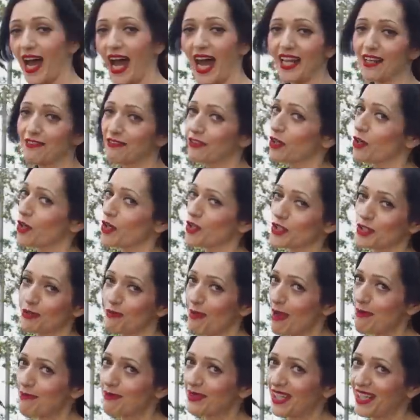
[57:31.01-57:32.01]
And of course,
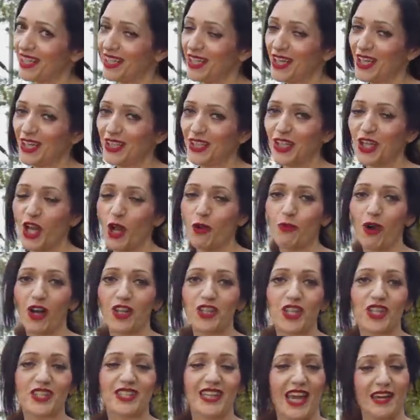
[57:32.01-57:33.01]
remember, you can
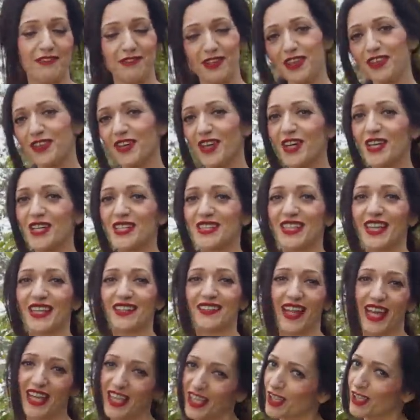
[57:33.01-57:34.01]
watch us every Thursday at
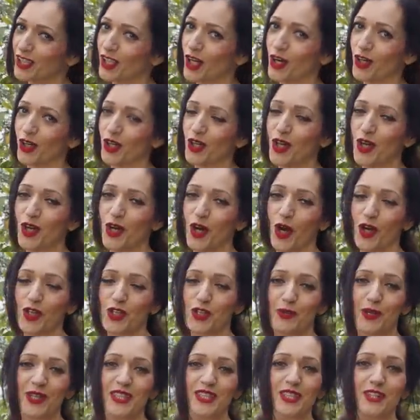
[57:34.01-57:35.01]
9 o'clock on
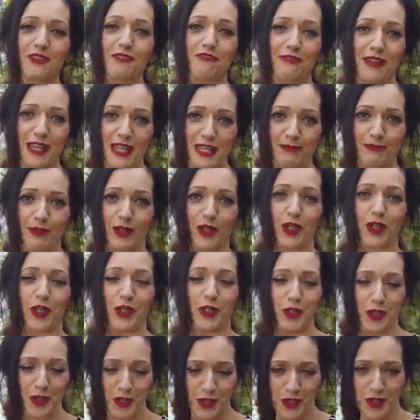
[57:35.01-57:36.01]
Twitter, Facebook,
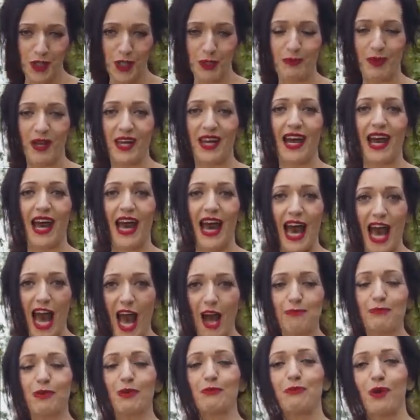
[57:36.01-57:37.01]
YouTube,
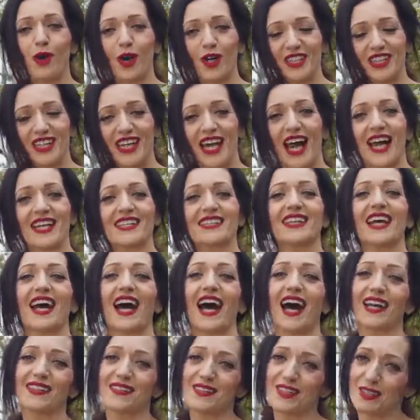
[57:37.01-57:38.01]
Apple Podcasts
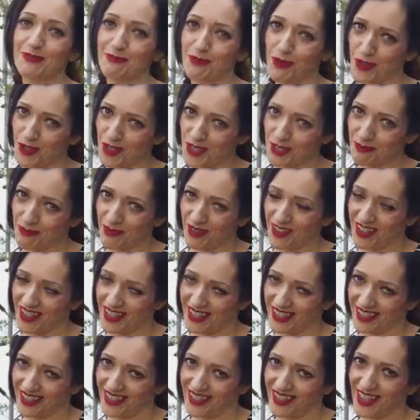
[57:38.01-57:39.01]
and
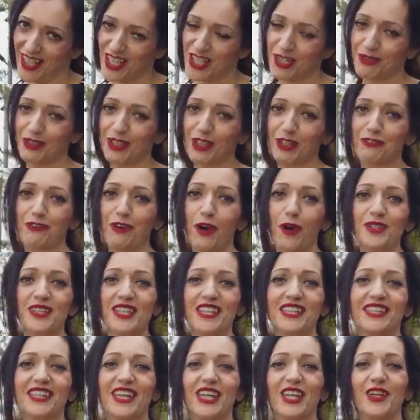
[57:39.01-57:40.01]
Spotify. So we look forward to
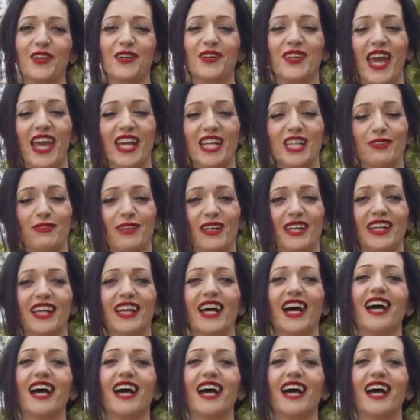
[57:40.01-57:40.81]
seeing you next week.